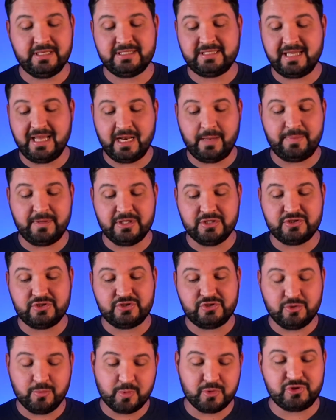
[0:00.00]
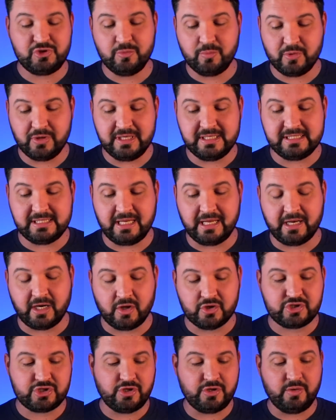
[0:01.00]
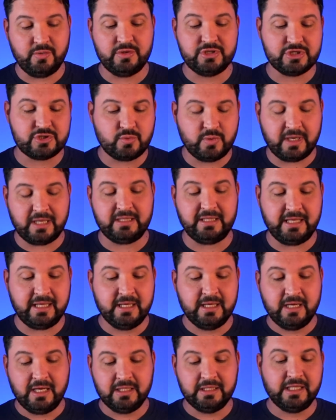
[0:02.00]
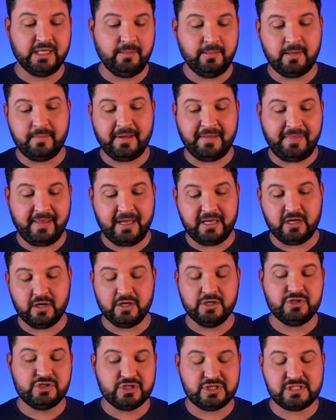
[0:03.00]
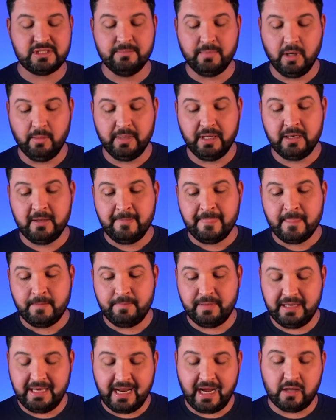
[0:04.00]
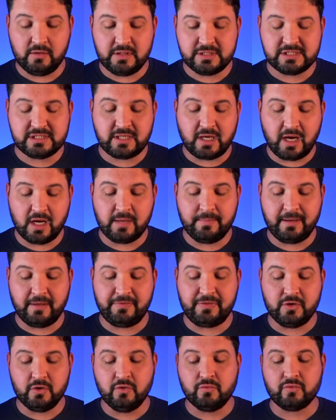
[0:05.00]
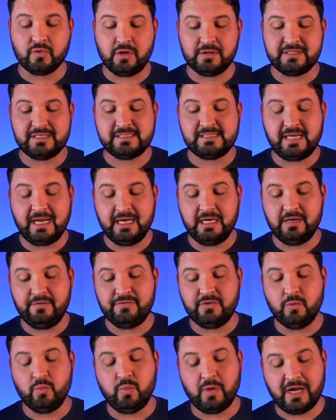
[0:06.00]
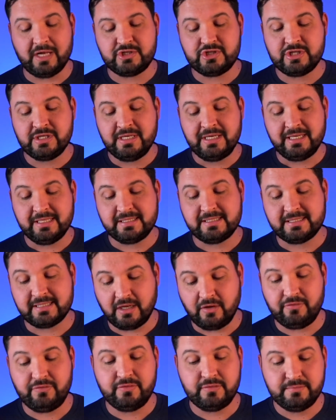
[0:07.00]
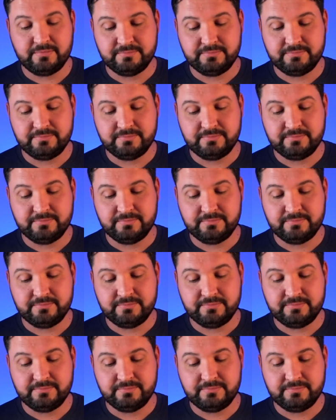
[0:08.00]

setup is super easy, and I'll show you just quickly a little bit about that here in just a moment. But now let's talk about the overall design of the watch itself.